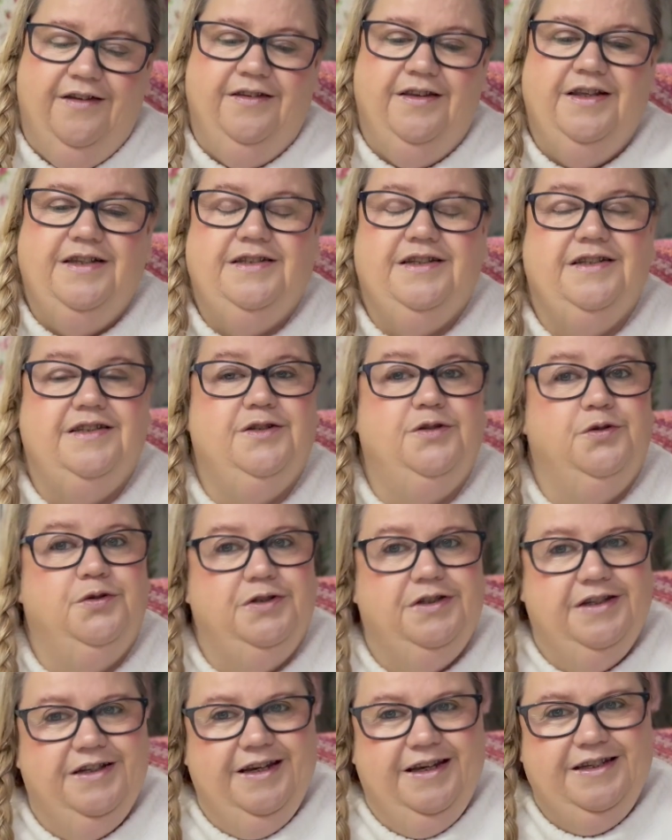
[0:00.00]
This does
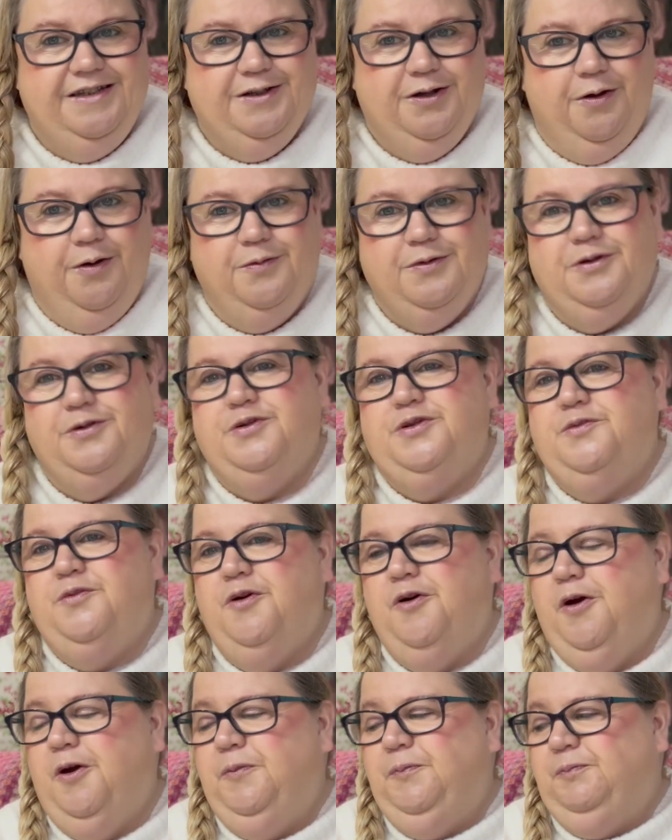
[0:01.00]
not need to go up till
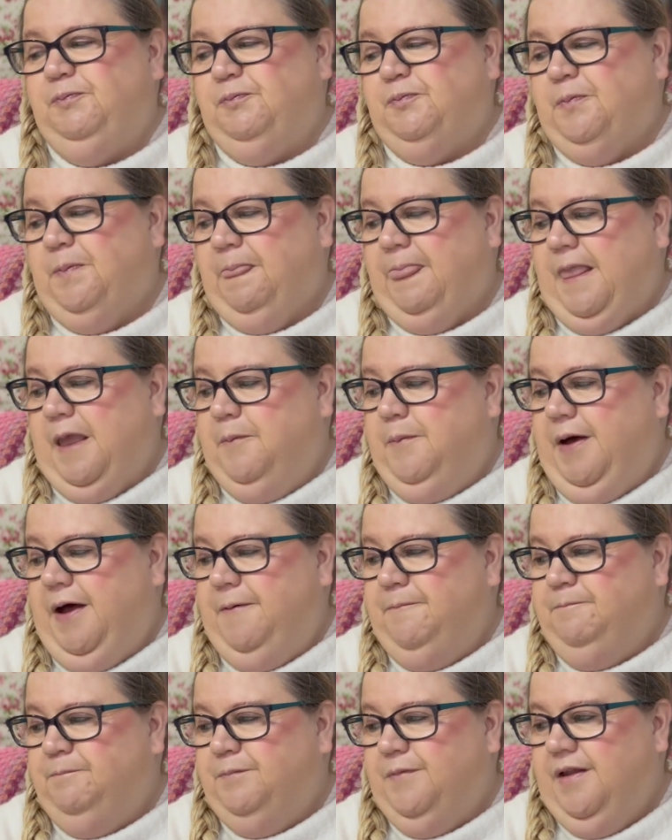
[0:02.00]
tomorrow,
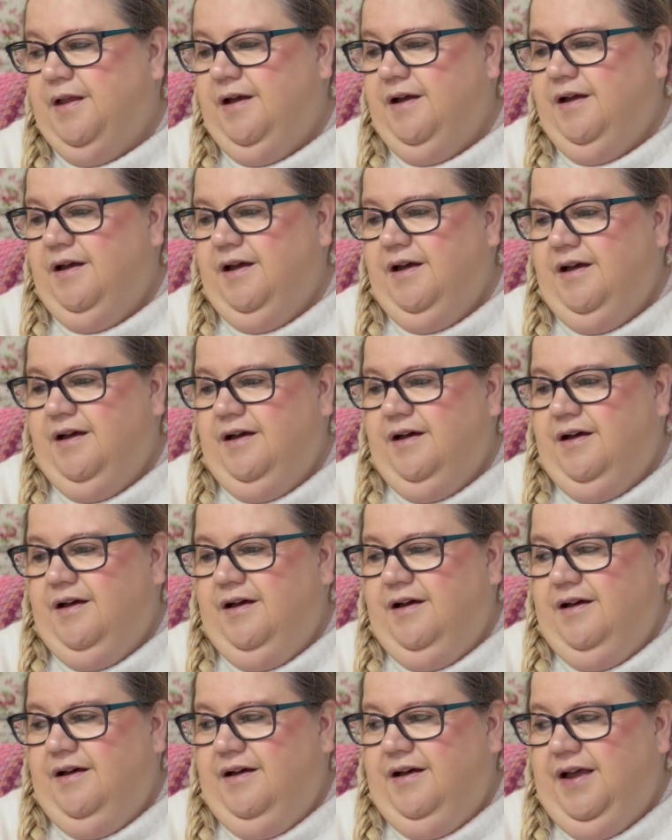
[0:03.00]
but
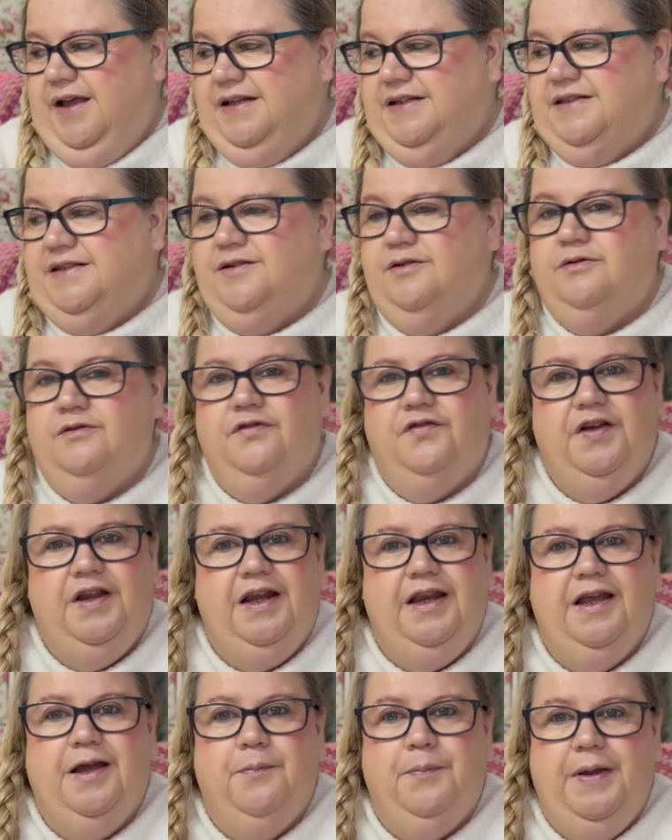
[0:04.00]
it's all
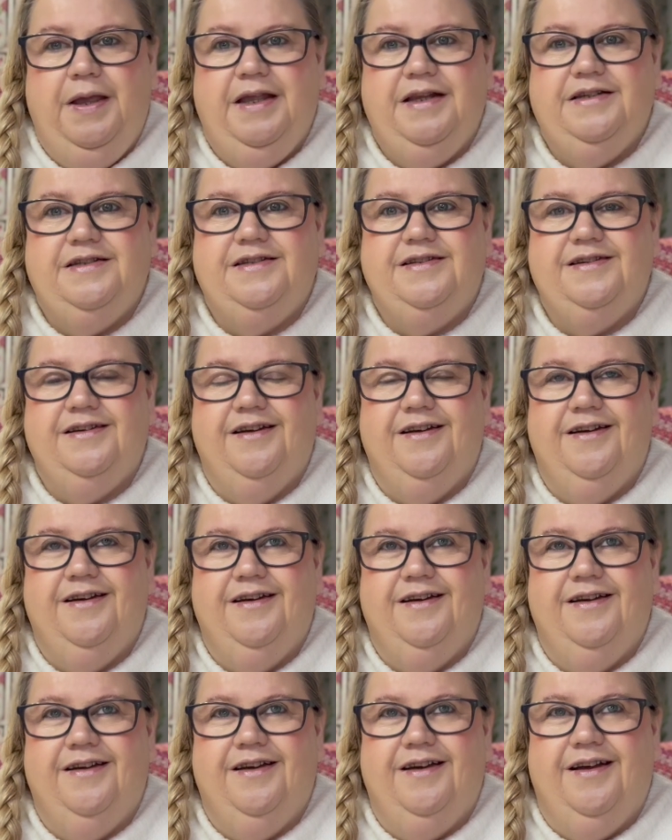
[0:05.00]
feeling a bit
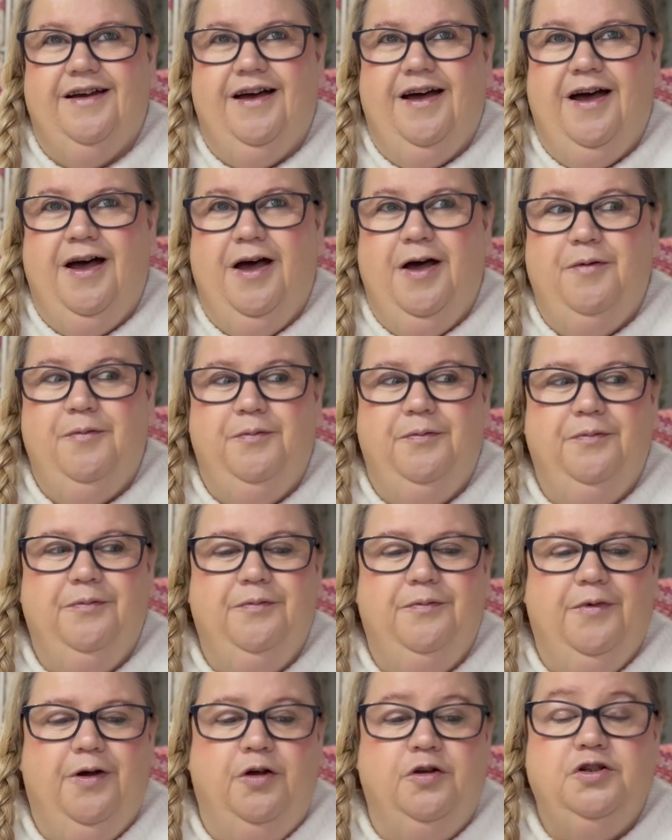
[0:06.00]

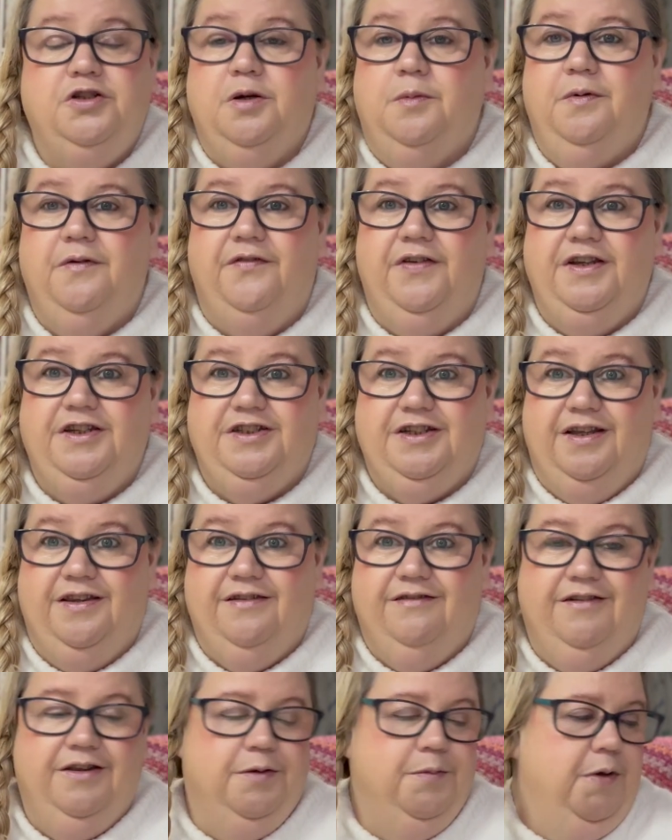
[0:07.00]
on top of each
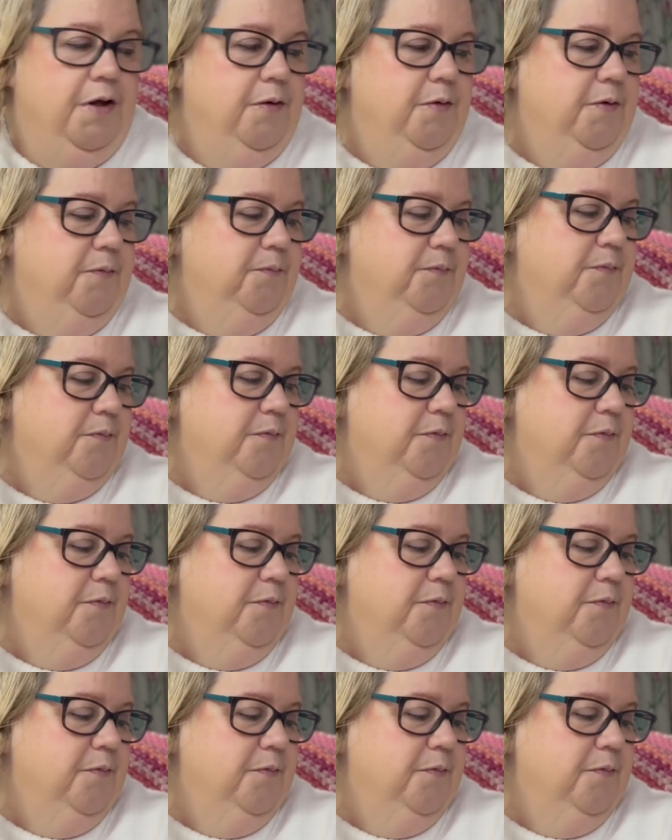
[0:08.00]
other at the moment.